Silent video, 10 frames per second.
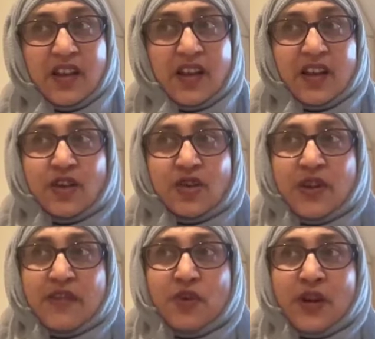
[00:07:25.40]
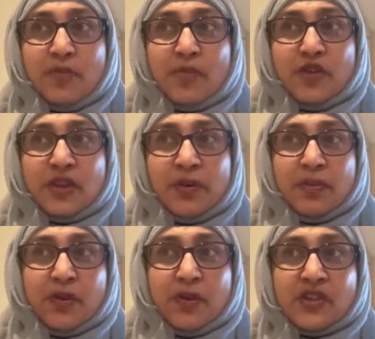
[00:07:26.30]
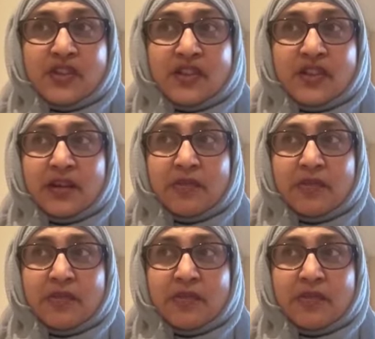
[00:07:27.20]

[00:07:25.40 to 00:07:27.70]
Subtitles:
And I don't know if you had put up a post, Nadine.